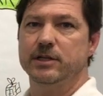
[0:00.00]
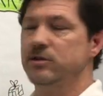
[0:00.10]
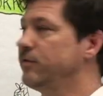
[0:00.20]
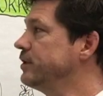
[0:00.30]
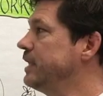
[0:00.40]

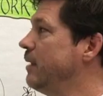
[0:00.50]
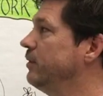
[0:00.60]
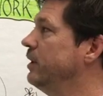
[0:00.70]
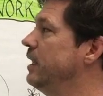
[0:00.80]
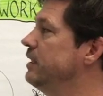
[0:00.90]
So for
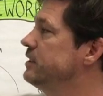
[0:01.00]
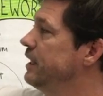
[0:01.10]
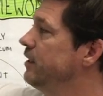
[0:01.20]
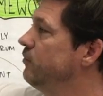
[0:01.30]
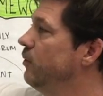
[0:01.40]
example, this
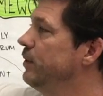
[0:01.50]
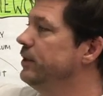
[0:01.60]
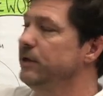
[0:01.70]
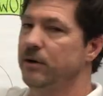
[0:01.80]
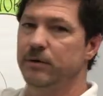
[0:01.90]
idea of what we
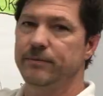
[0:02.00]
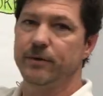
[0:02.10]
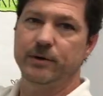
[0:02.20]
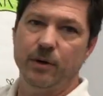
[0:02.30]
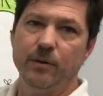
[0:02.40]
know
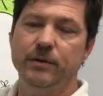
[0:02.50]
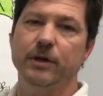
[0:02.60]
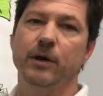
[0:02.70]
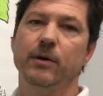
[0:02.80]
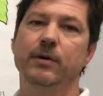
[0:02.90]
or don't
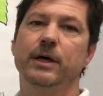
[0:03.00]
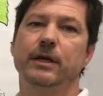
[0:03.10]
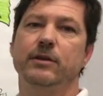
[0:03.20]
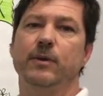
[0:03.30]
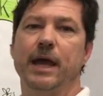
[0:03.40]
know
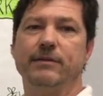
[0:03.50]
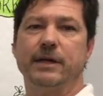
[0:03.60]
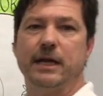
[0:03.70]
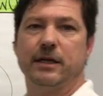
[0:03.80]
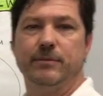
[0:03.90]
that we have to
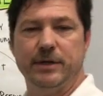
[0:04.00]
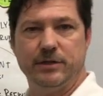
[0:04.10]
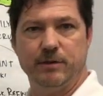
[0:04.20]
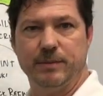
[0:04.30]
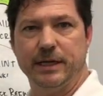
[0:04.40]
kind of commit
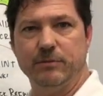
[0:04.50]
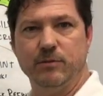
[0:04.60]
to and begin